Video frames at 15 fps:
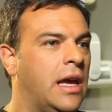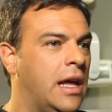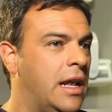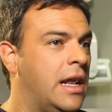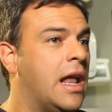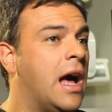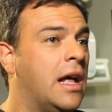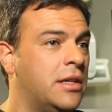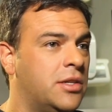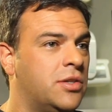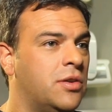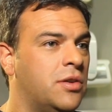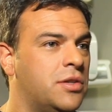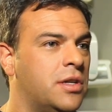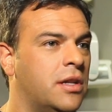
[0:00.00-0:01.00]
and
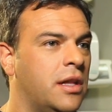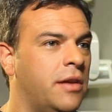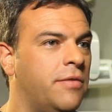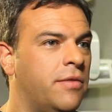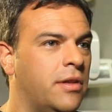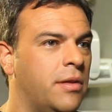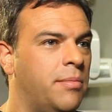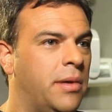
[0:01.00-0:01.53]
non-surgically for the